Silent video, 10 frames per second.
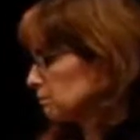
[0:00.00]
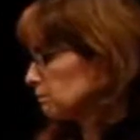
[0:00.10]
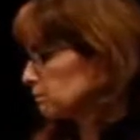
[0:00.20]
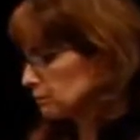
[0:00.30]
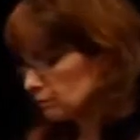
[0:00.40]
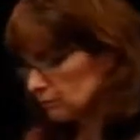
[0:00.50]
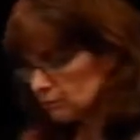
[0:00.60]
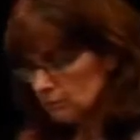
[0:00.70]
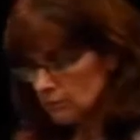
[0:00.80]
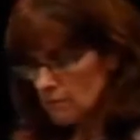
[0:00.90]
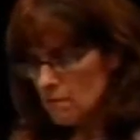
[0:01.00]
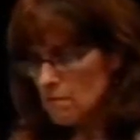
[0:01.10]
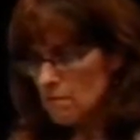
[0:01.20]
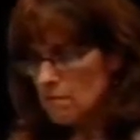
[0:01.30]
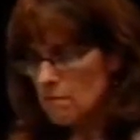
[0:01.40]

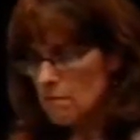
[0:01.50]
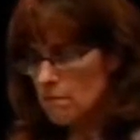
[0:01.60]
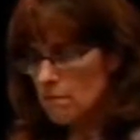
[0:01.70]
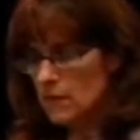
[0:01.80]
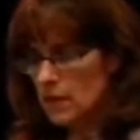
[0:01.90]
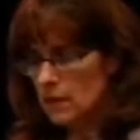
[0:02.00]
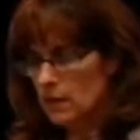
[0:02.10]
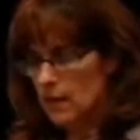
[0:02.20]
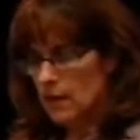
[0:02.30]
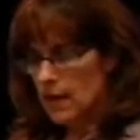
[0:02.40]
No one is speaking in this clip.